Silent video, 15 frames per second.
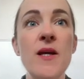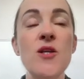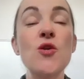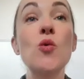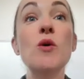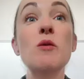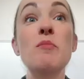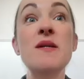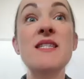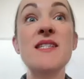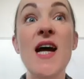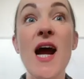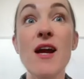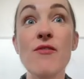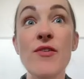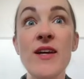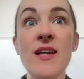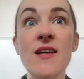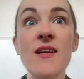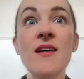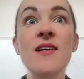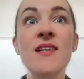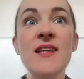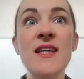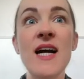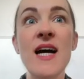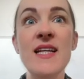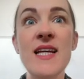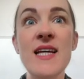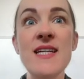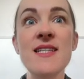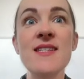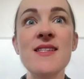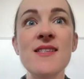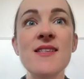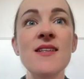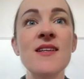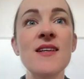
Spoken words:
You would be starving. Yeah, Ines?